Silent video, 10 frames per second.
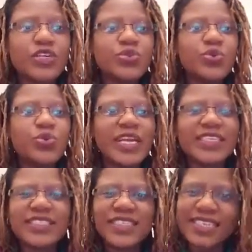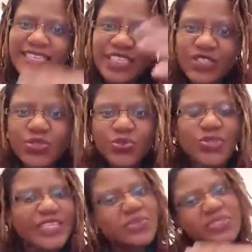to look at issues
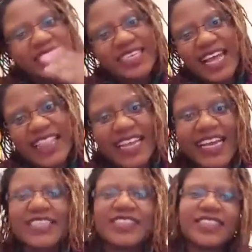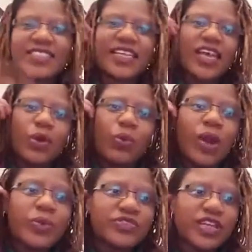that concern other countries
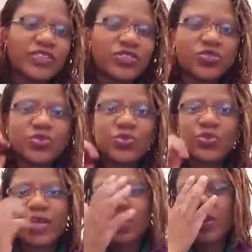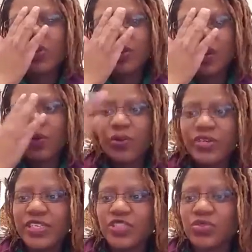while we are trying to work on our
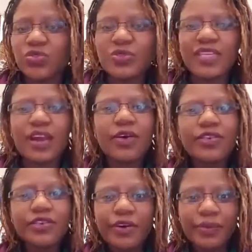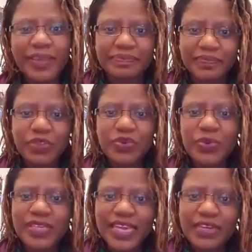own issues, which are ongoing.
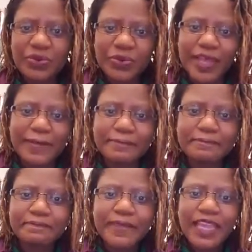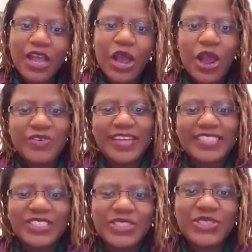You and I know that. All
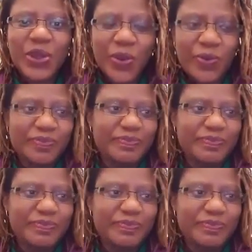right, so